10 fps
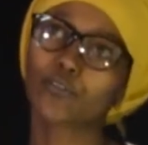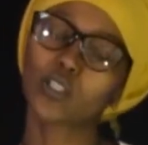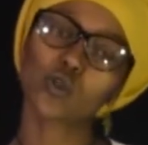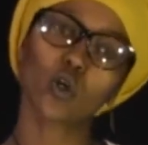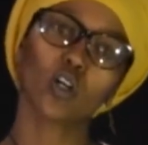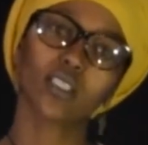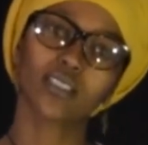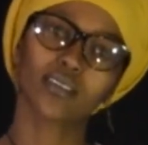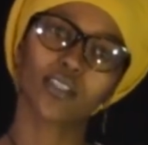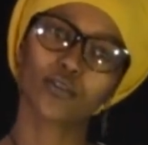to call
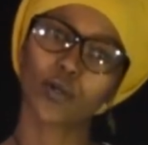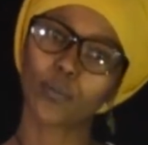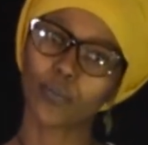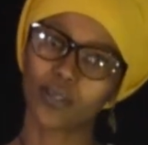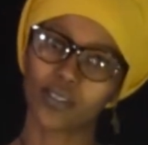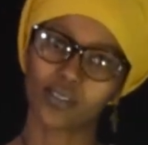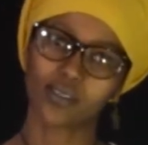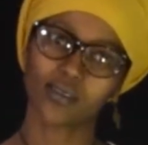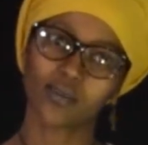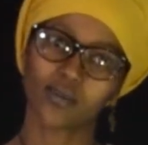it the 3
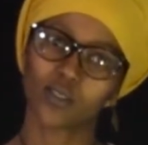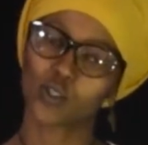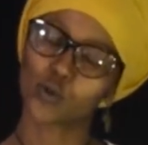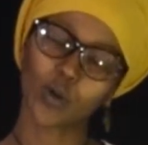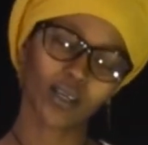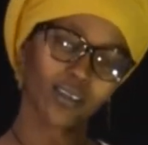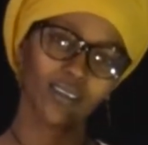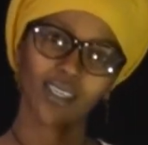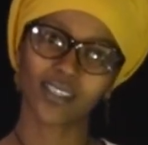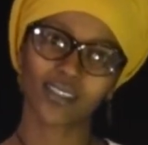Ps to make
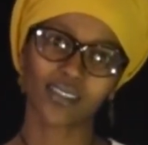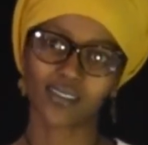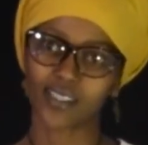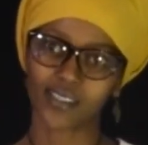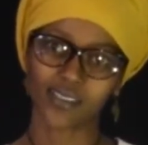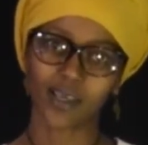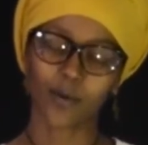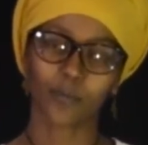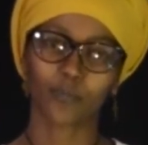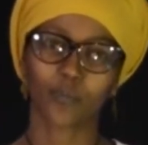things easier.
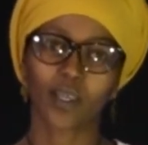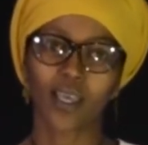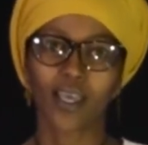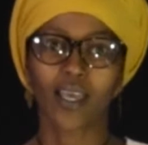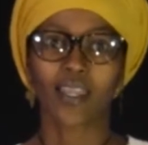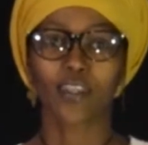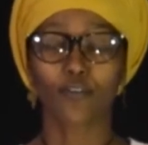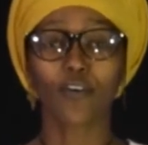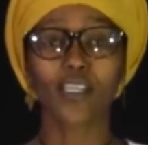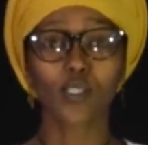The
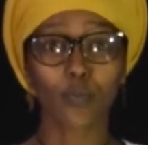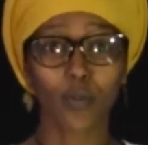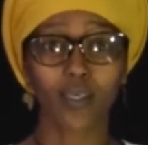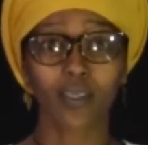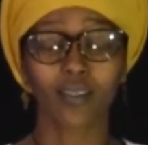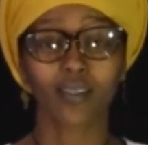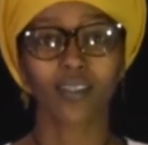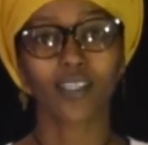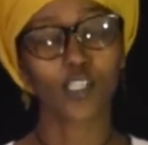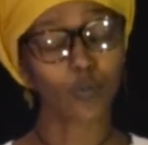first P
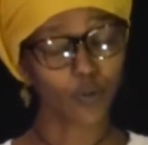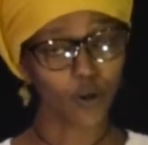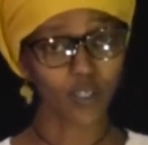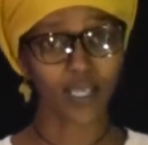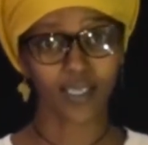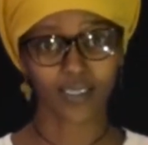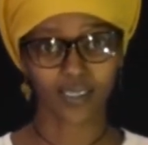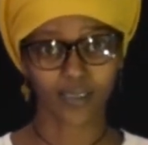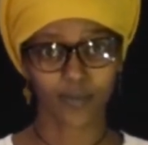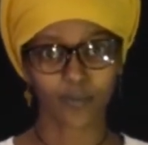is
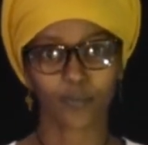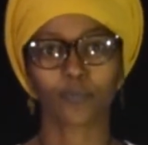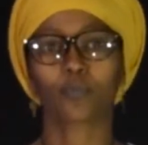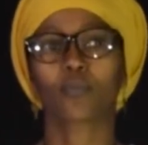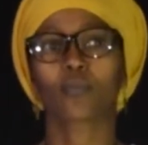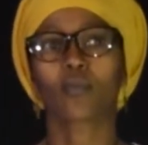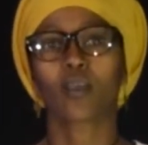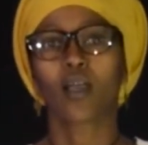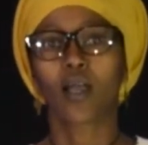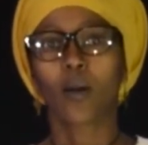product.
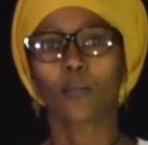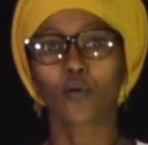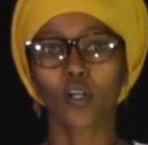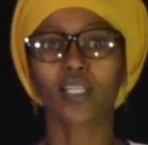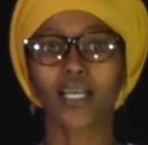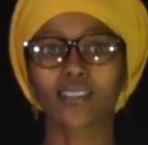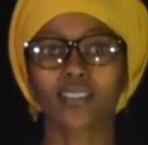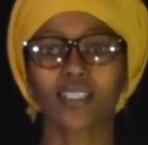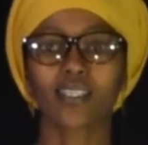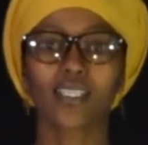
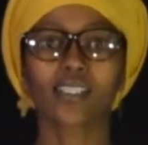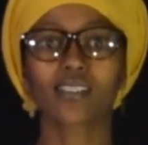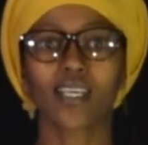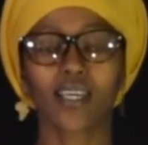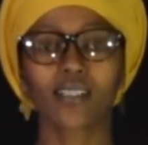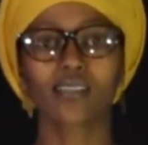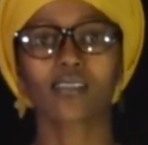Product in this case